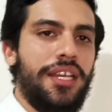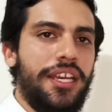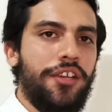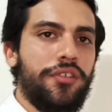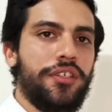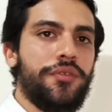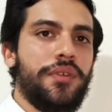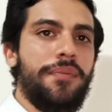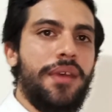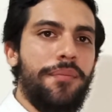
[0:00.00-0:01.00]
in order to
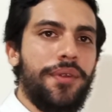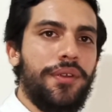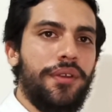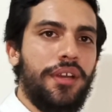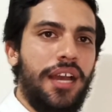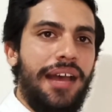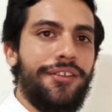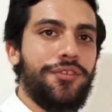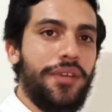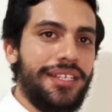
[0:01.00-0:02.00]
remember how
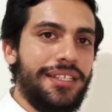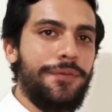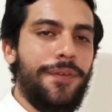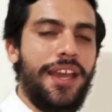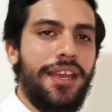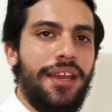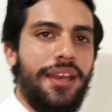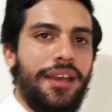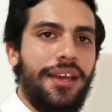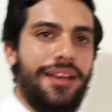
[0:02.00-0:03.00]
to identify
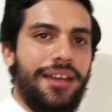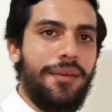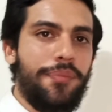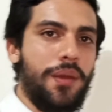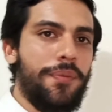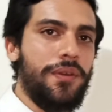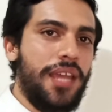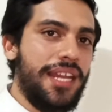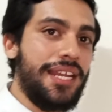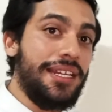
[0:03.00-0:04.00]
a proper
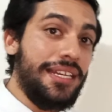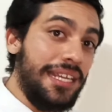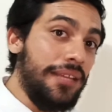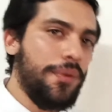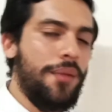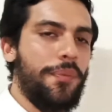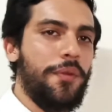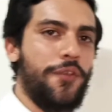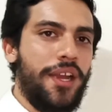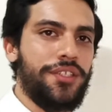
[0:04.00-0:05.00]
and an improper
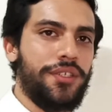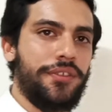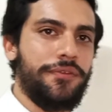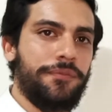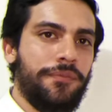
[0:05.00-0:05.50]
fraction.